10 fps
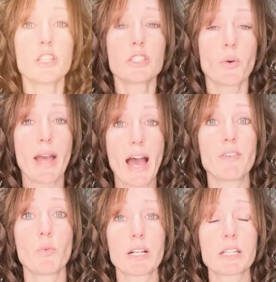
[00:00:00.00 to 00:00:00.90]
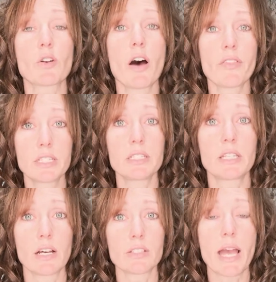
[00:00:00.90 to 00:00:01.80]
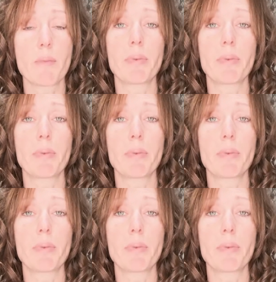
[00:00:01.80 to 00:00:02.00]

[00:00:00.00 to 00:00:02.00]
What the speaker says: So I haven't worked out all the details yet,